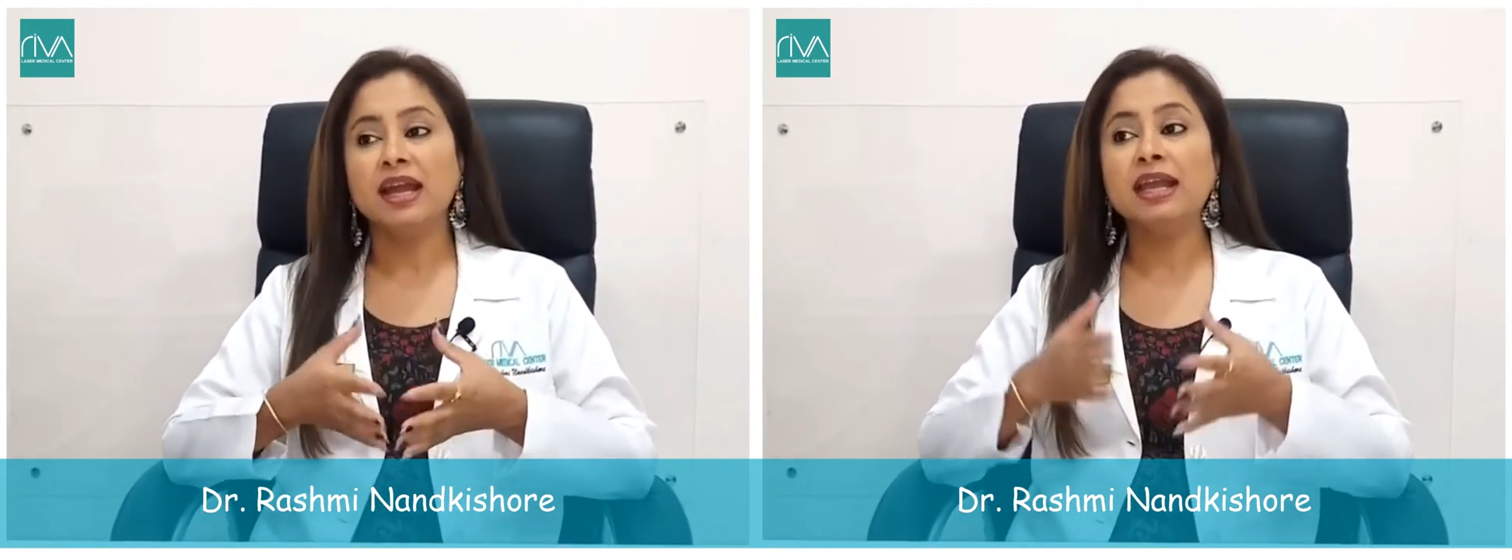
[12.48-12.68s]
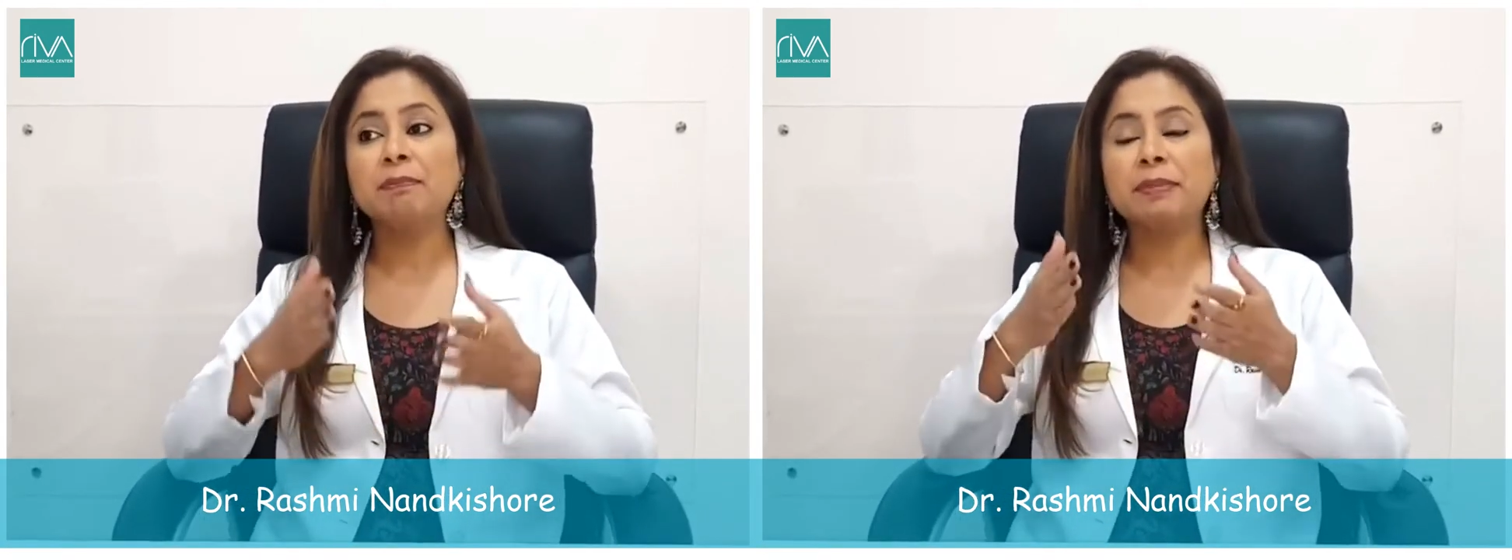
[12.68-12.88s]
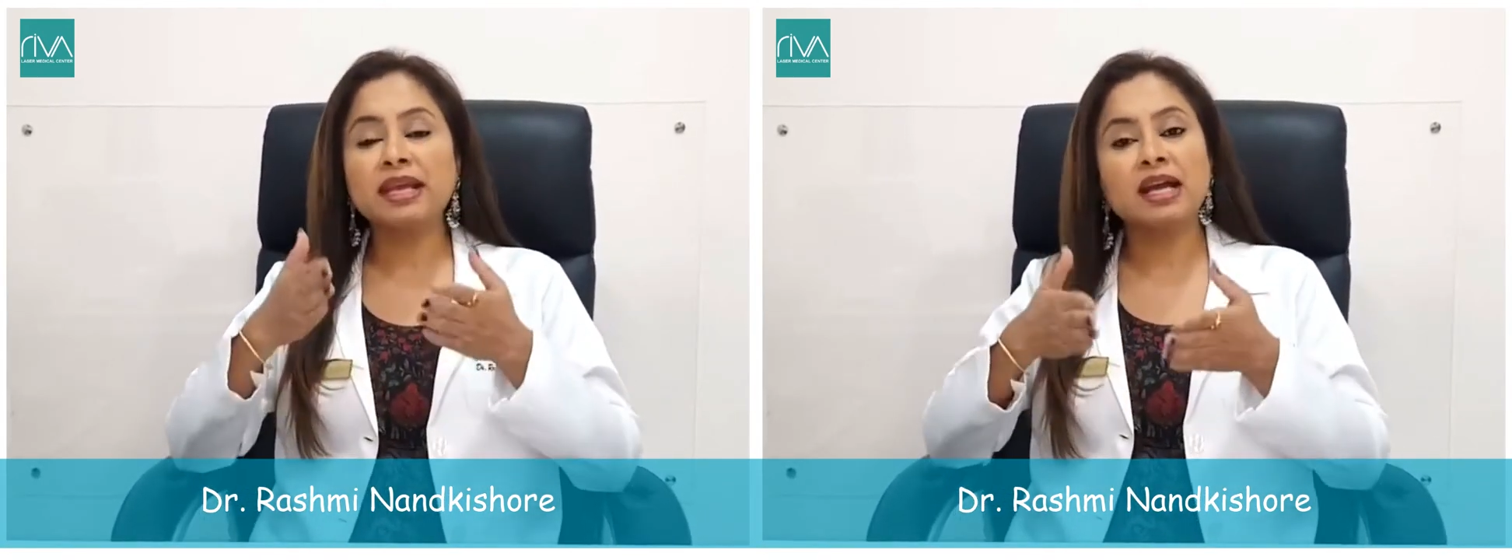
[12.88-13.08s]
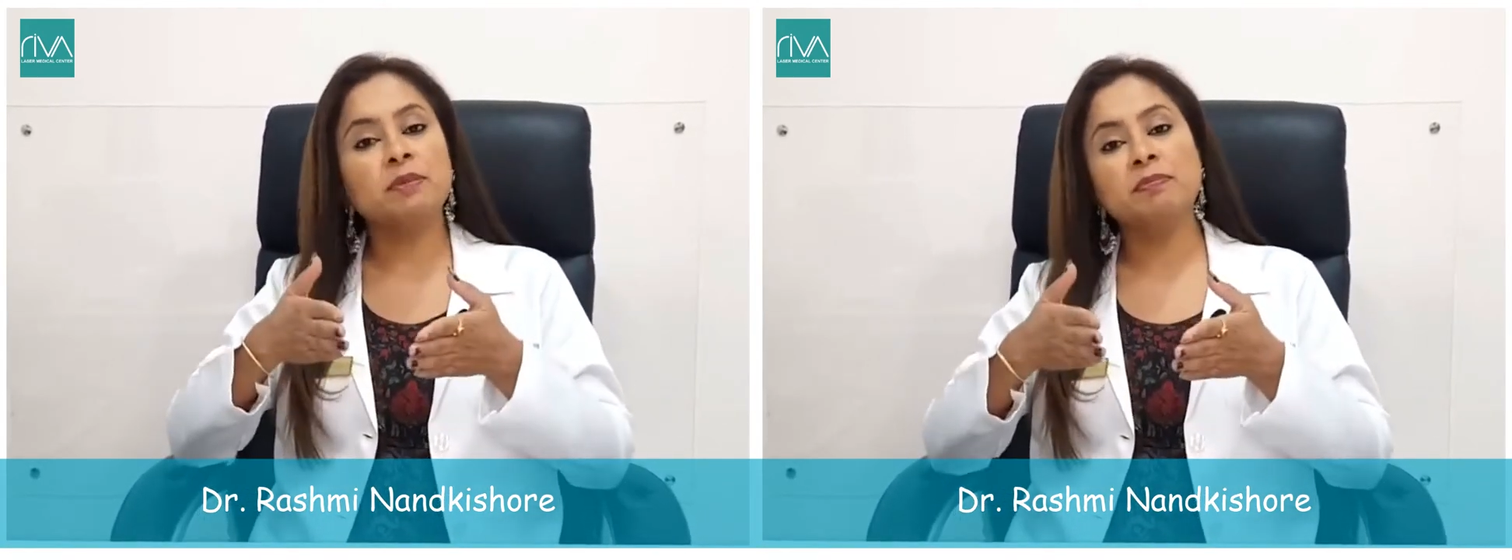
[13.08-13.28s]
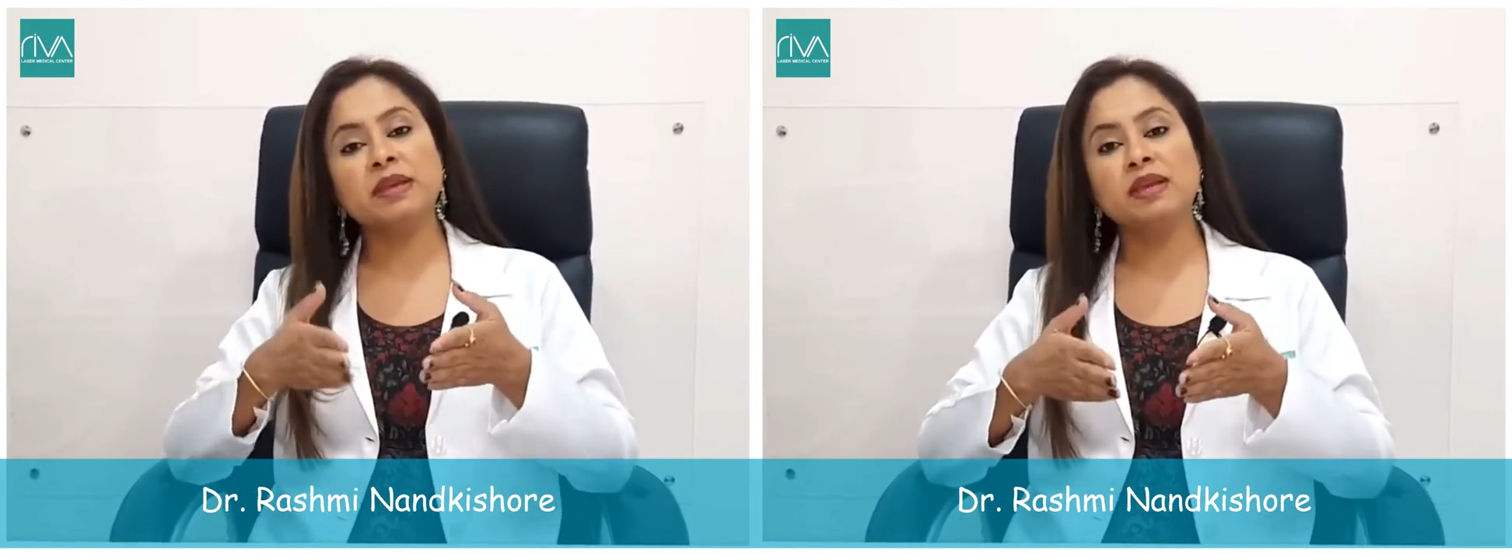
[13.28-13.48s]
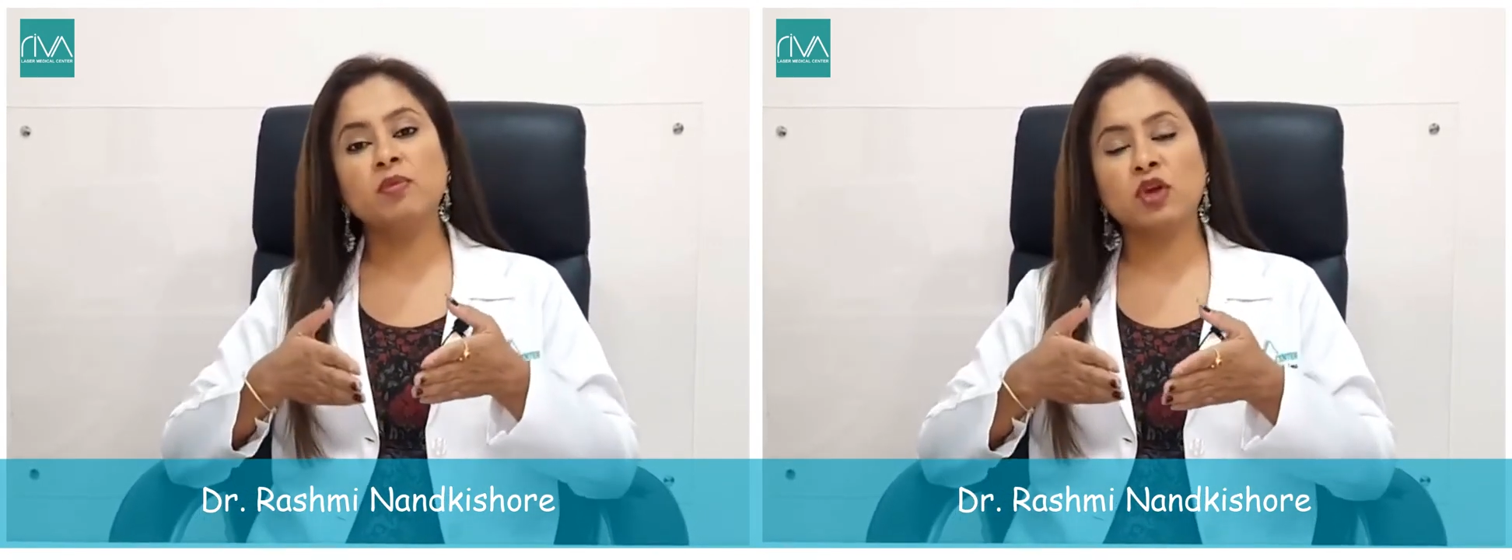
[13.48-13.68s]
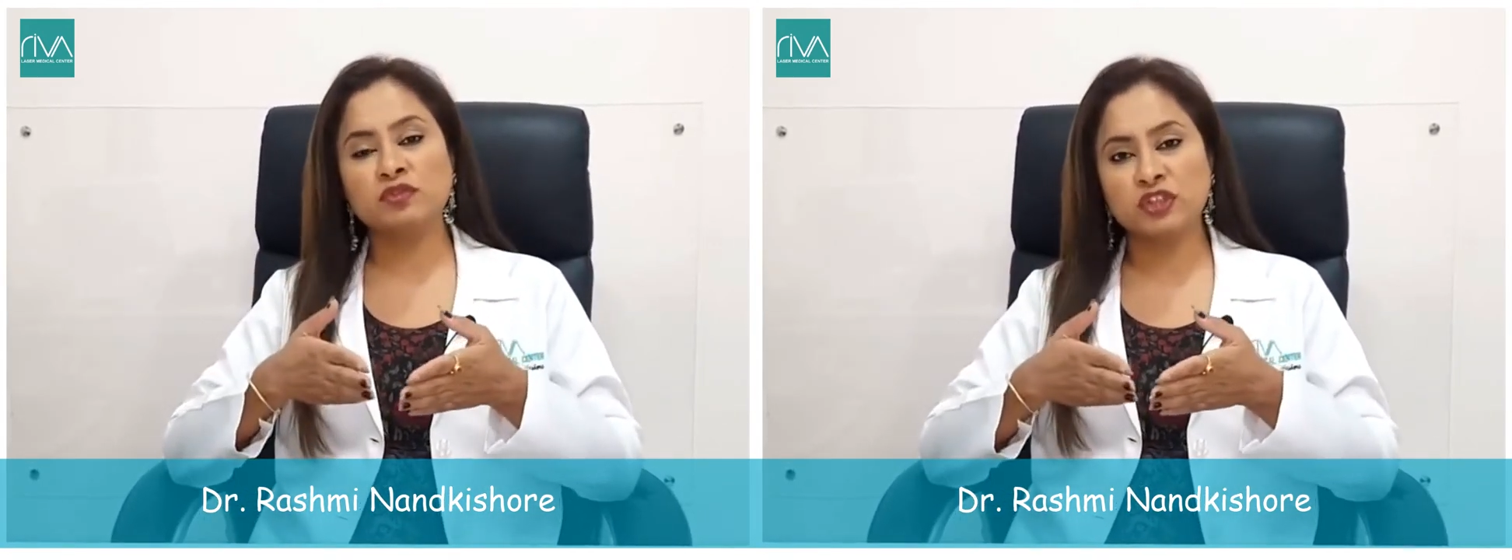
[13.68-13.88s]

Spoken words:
In PRP, what